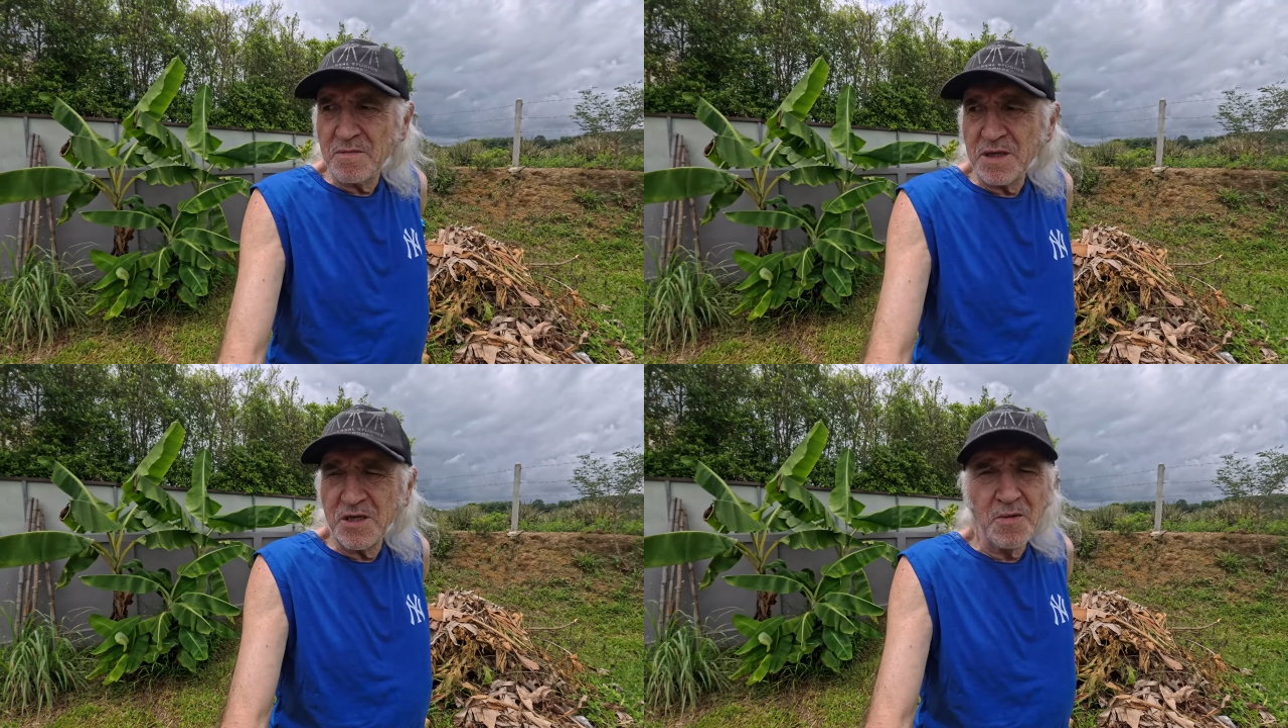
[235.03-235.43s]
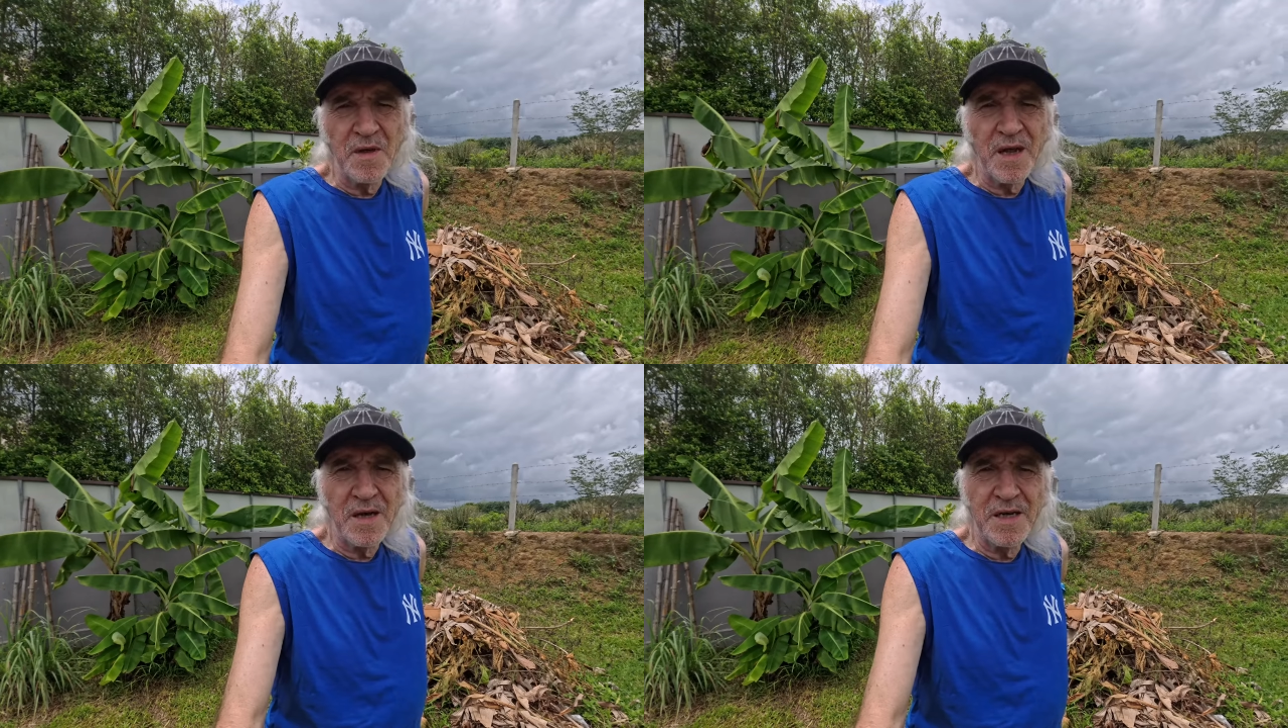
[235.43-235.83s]
which is
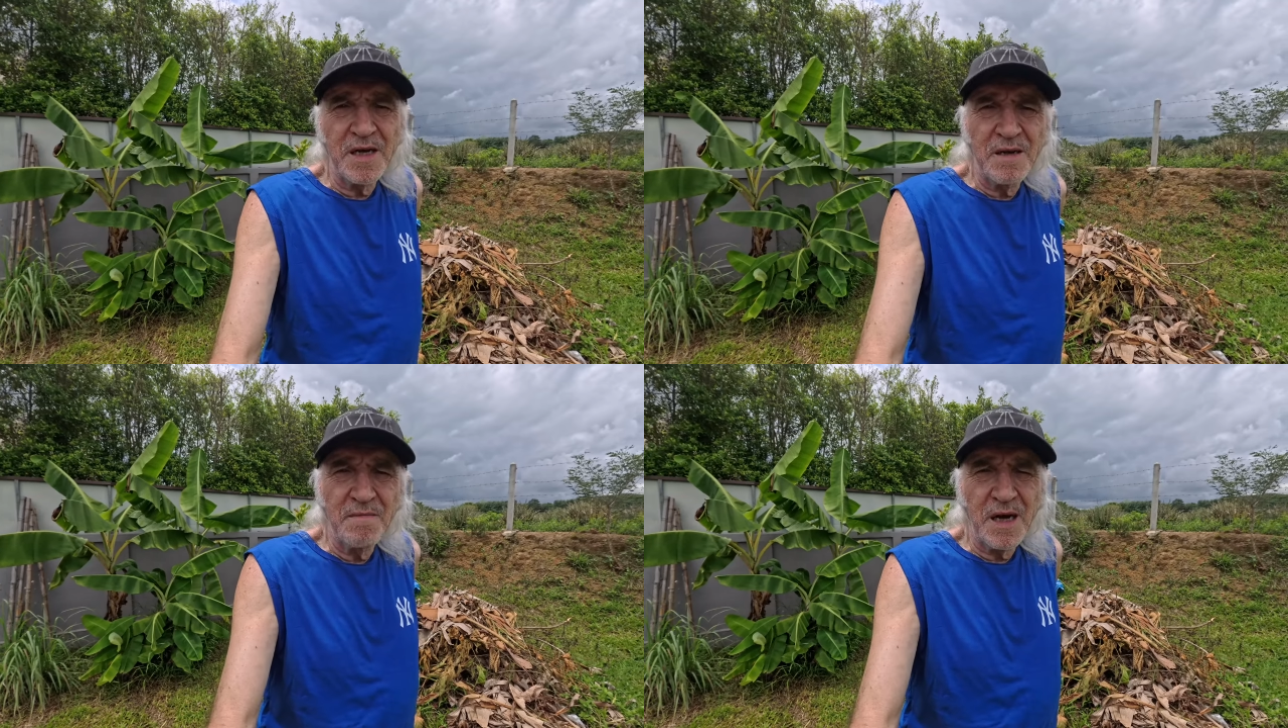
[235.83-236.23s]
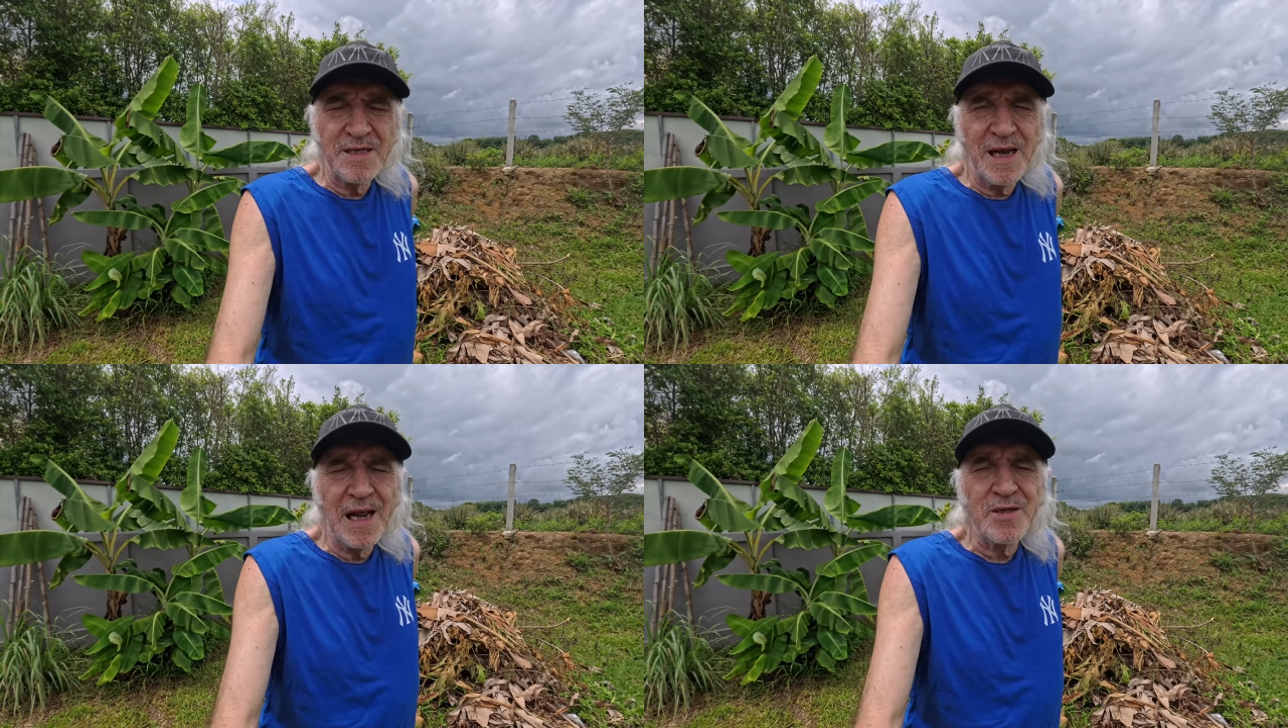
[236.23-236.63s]
something I did
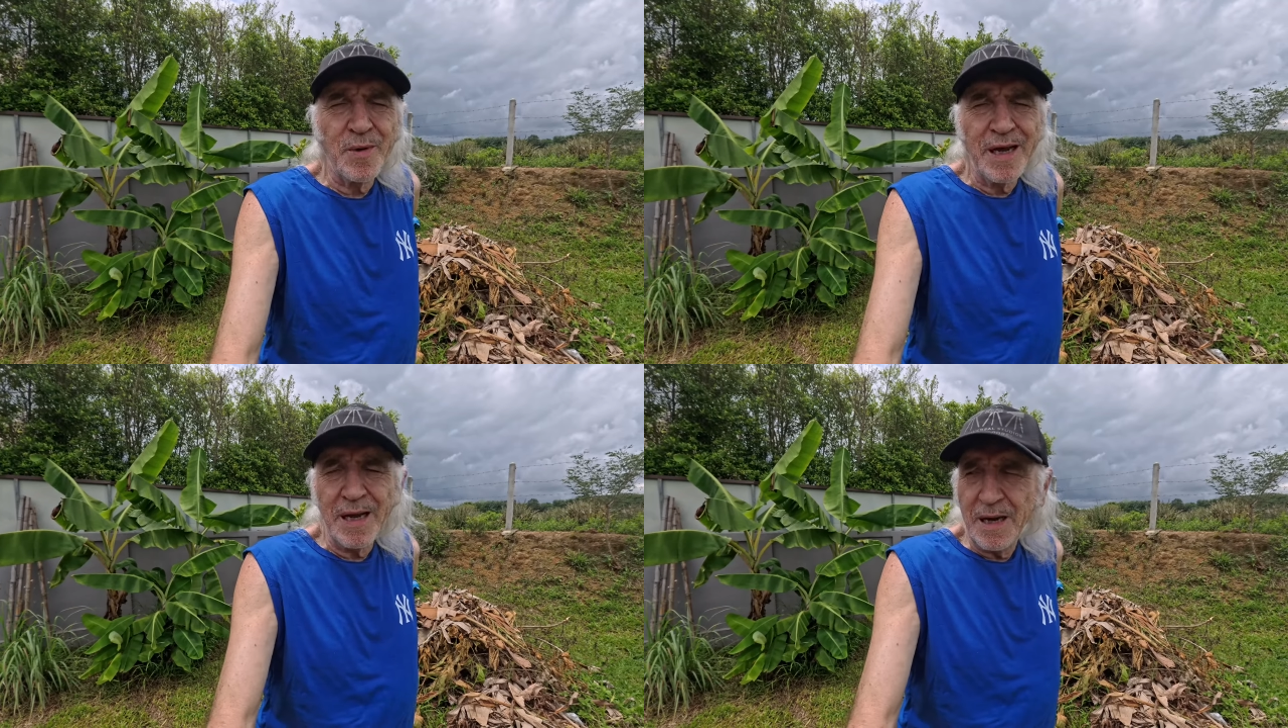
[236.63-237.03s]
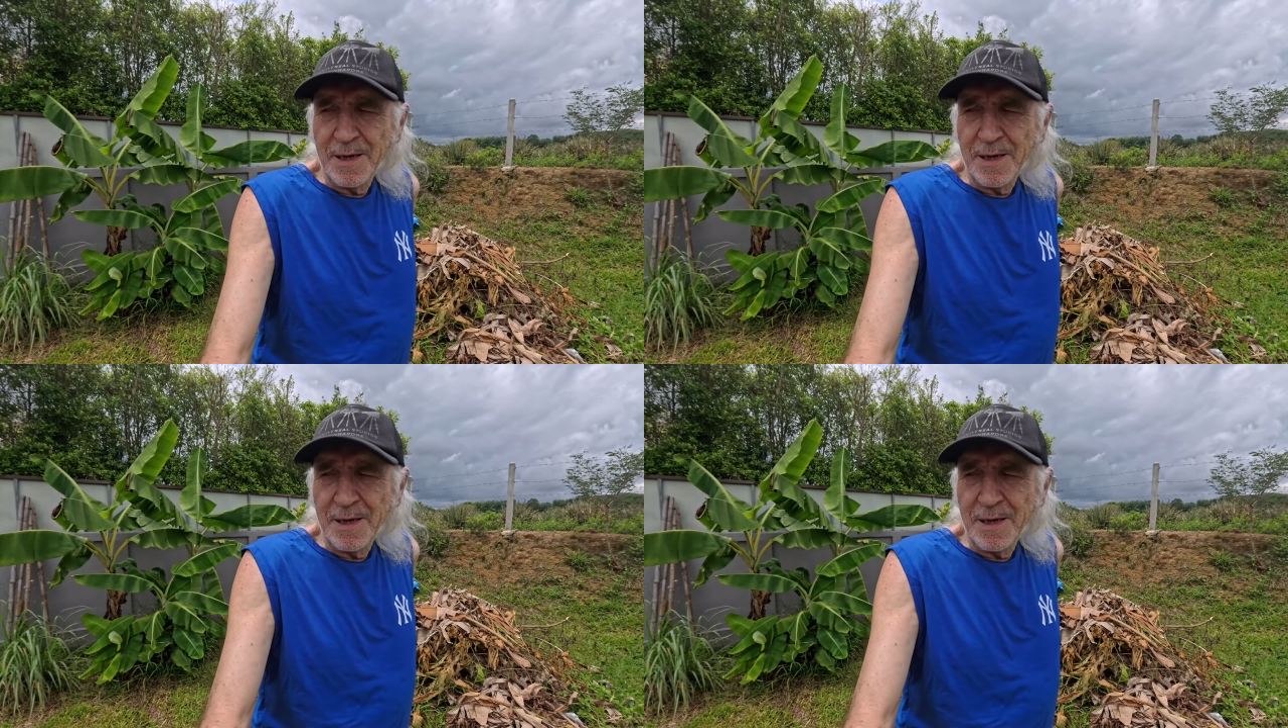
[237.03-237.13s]
actually last week.